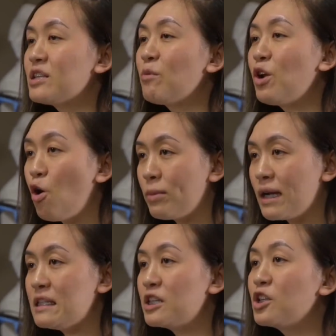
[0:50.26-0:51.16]
So I went home and
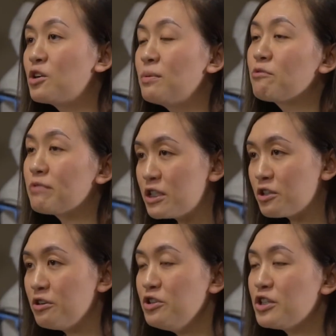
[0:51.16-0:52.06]
I did a little bit of
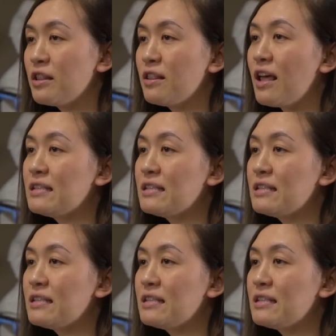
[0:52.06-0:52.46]
research and